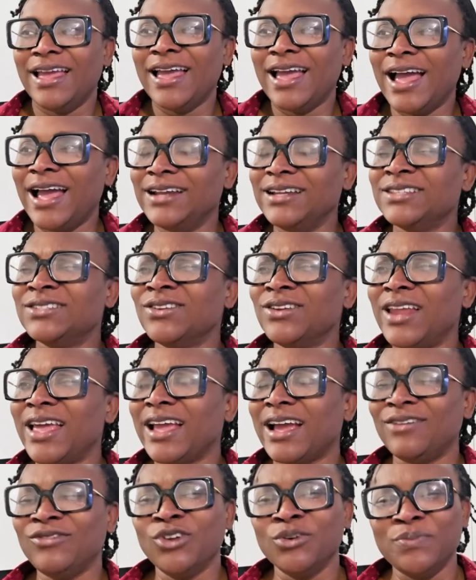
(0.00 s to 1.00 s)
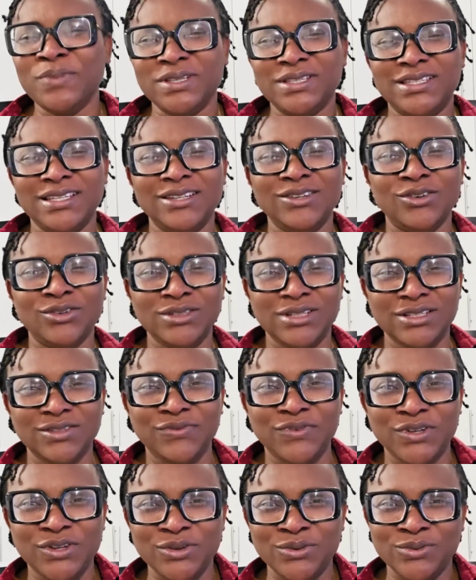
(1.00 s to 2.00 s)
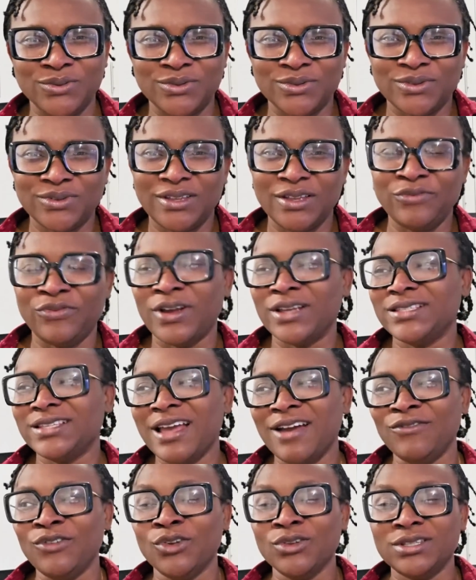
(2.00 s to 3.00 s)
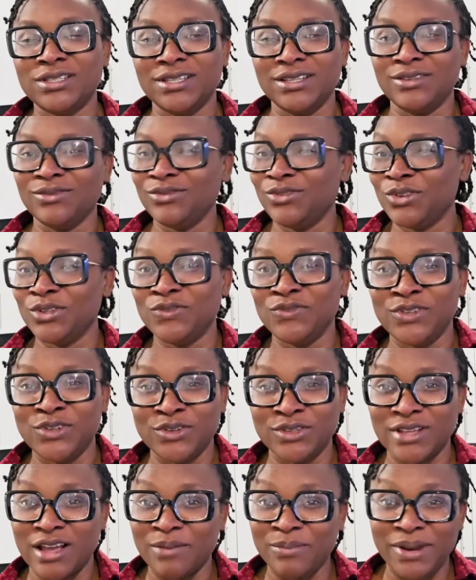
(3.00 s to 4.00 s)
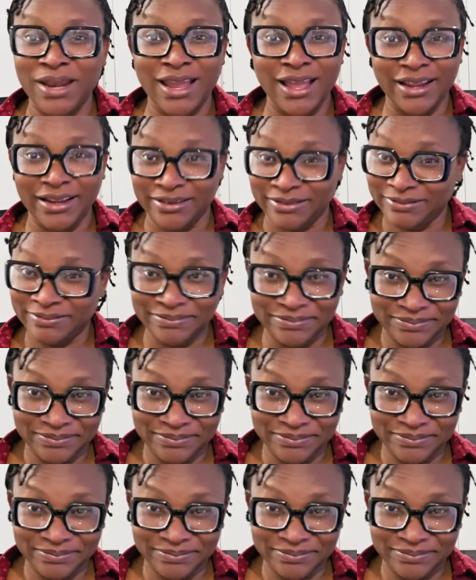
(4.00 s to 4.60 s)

And it's not like I've not been seeing all these videos. If I say I've not seen those videos, I'll be lying.